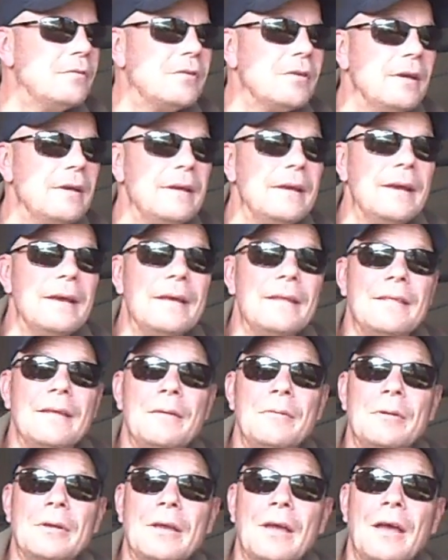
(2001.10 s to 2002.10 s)
So yeah,
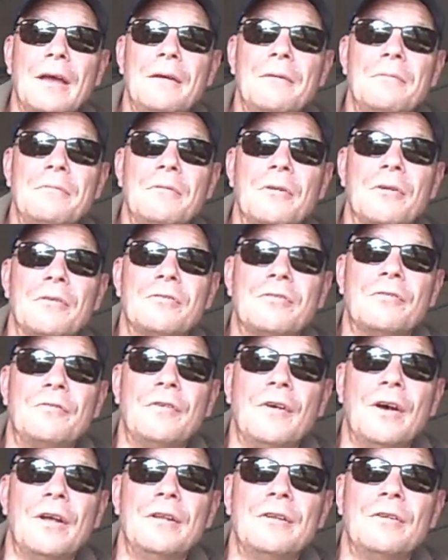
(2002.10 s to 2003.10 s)
there we go. Lots of
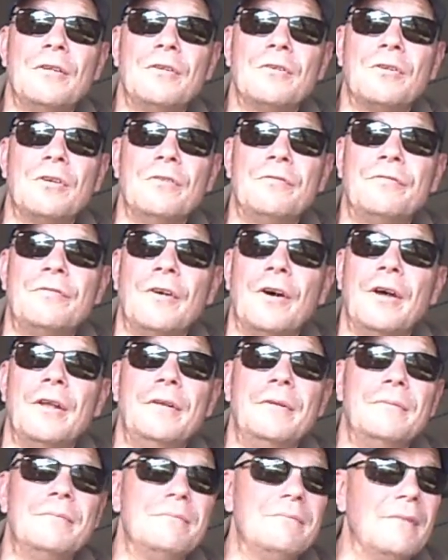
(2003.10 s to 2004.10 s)
fun, good
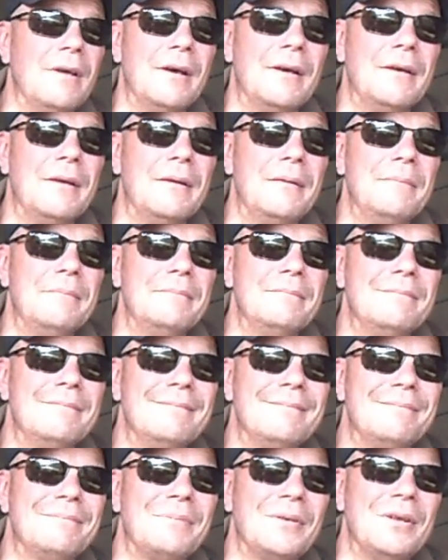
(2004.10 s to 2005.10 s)
fun,
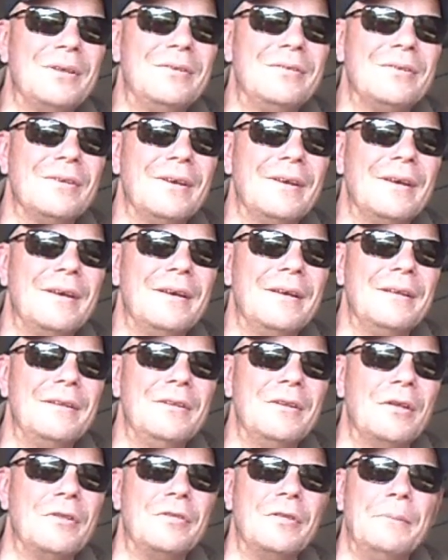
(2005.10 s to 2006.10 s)
but
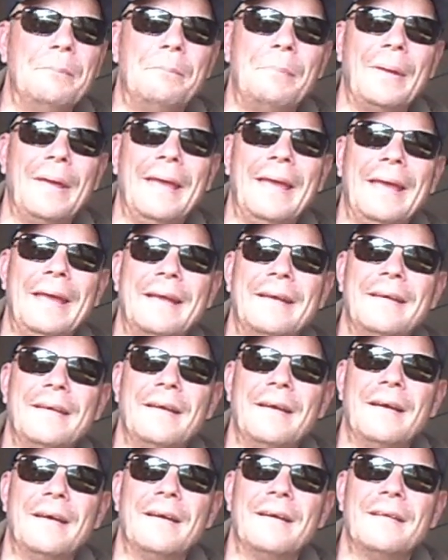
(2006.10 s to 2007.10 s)
nothing big.
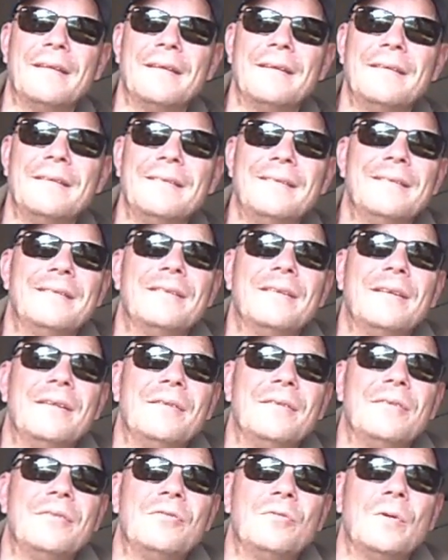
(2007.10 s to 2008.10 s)
You
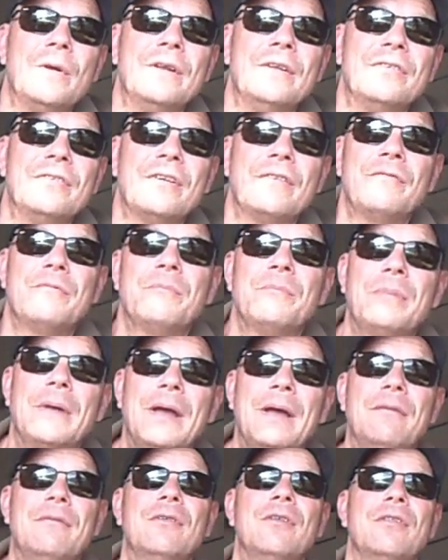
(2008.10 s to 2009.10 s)
know, 27
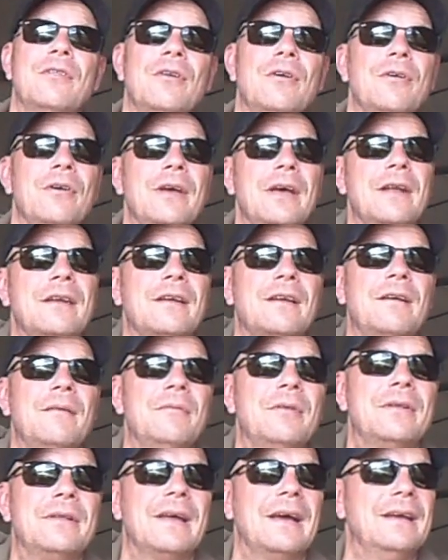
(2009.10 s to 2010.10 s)
pounder that I had a
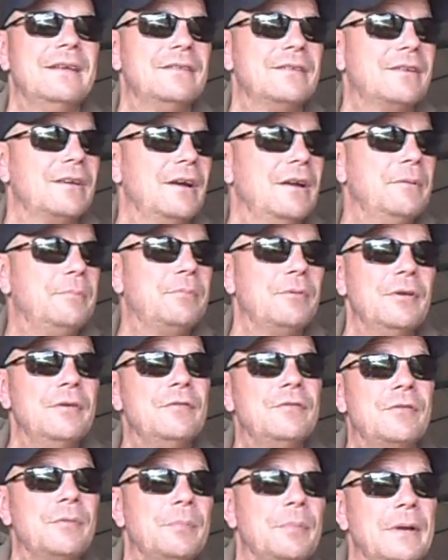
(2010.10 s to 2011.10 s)
couple of days ago
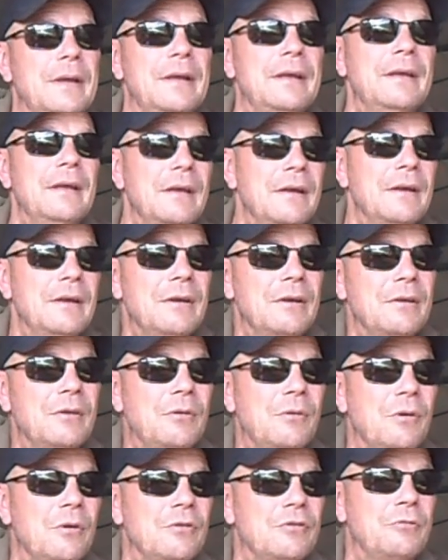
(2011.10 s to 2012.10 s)
proved to be
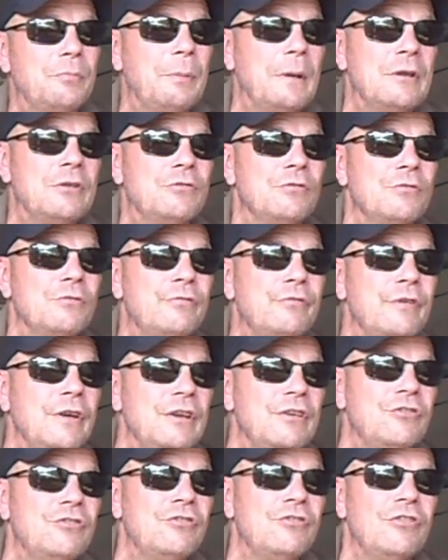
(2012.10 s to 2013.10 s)
quite a special
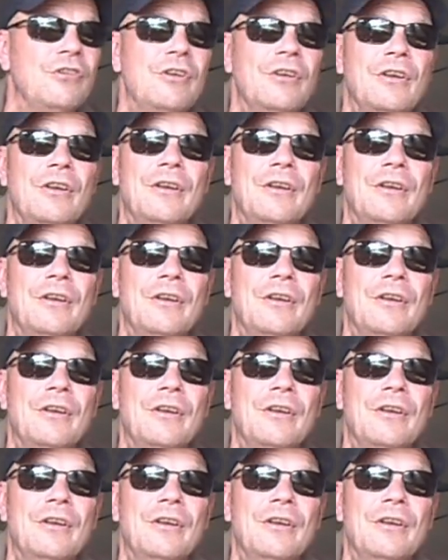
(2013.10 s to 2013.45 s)
fish